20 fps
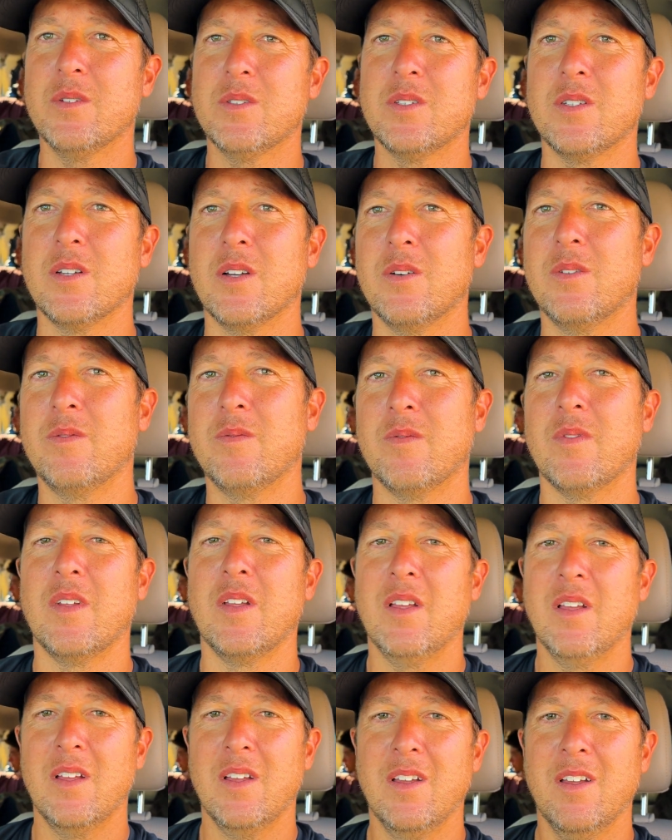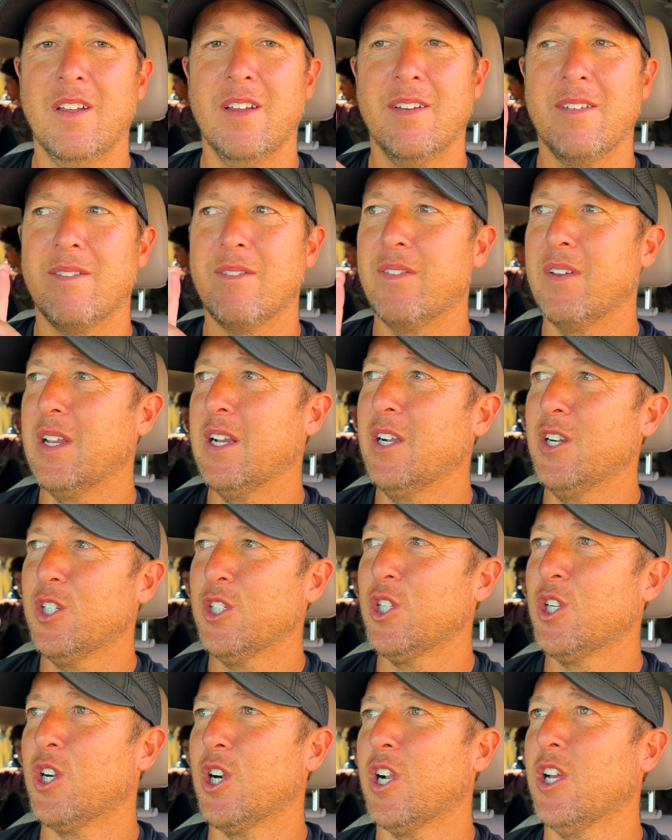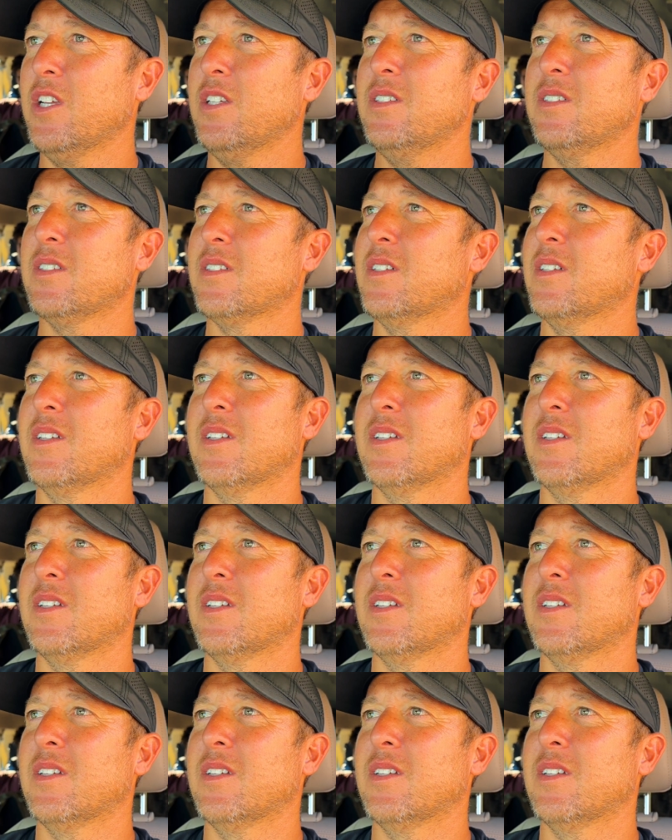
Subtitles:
so fingers crossed